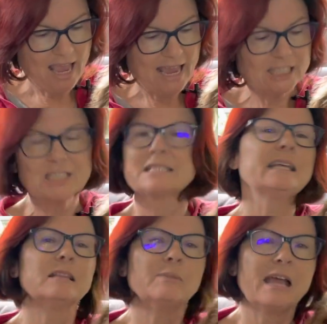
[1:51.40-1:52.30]
and just
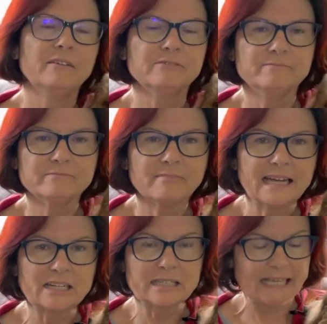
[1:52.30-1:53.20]
let them have a
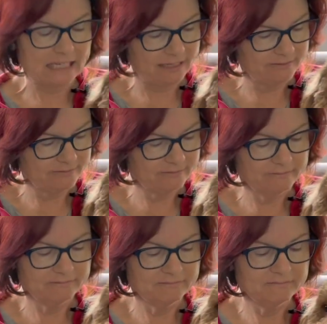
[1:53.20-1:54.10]
little lick.
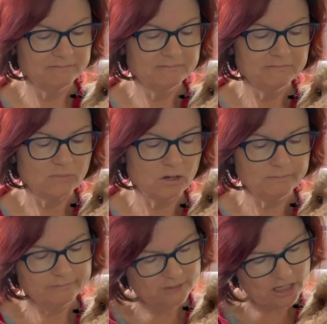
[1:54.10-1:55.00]
Oh,
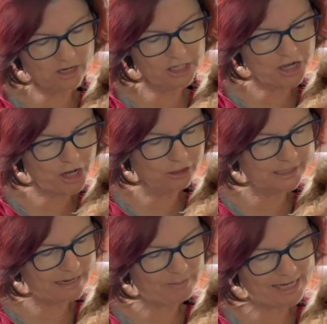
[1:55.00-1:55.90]
got it on your nose
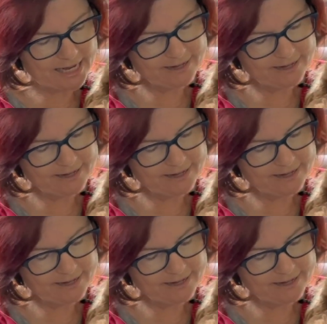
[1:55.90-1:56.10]
here, buddy.